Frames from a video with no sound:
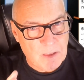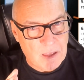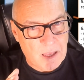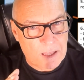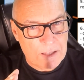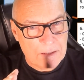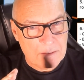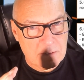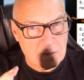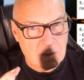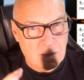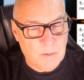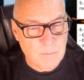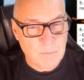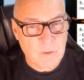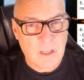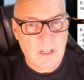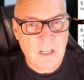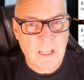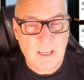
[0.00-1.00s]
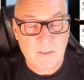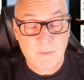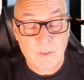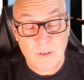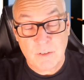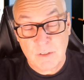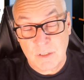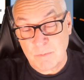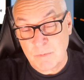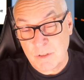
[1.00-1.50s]
and I'm going to give
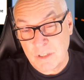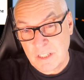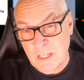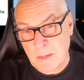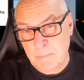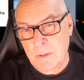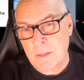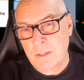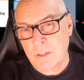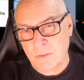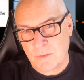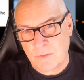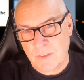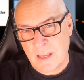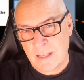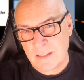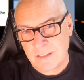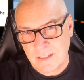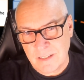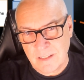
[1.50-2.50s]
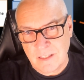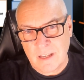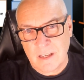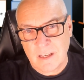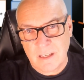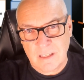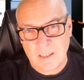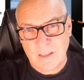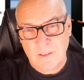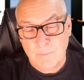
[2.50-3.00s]
you some snippets of that
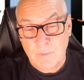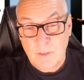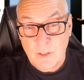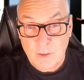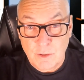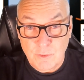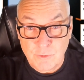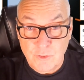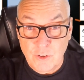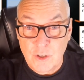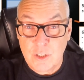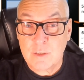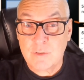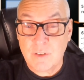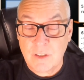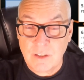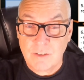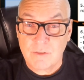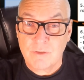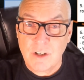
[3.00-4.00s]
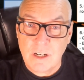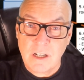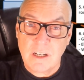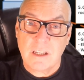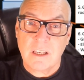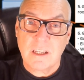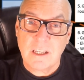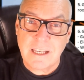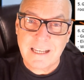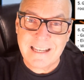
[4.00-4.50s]
today. The first thing
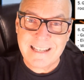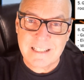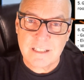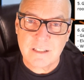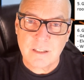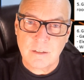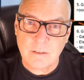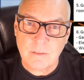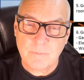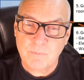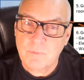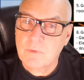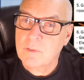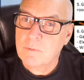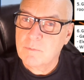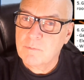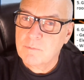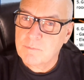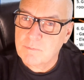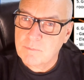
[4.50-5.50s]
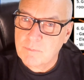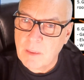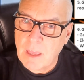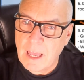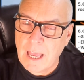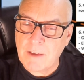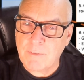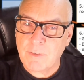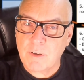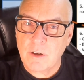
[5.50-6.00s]
really is to
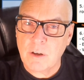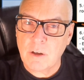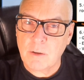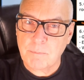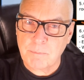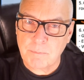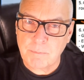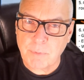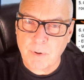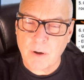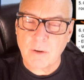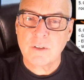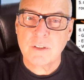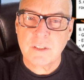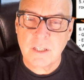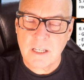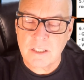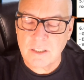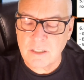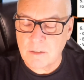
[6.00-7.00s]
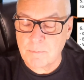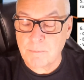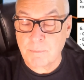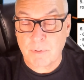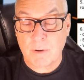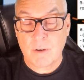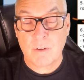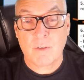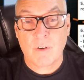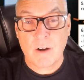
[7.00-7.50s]
have a process and a
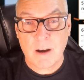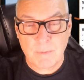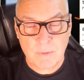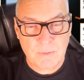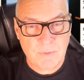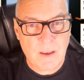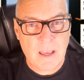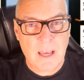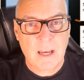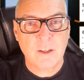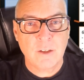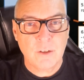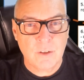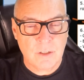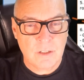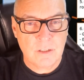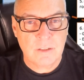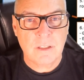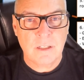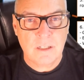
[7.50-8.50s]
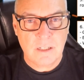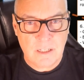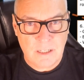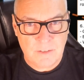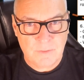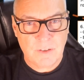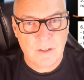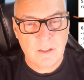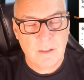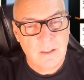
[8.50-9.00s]
program of how you're going to
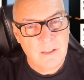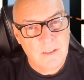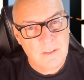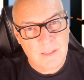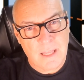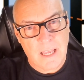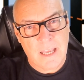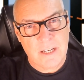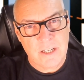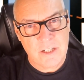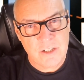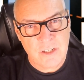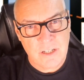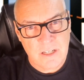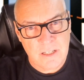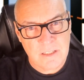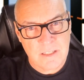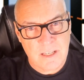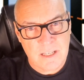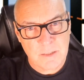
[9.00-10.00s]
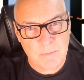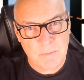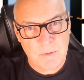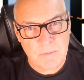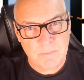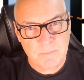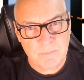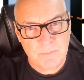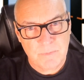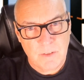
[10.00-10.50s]
deliver that energy
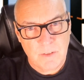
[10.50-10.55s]
assessment.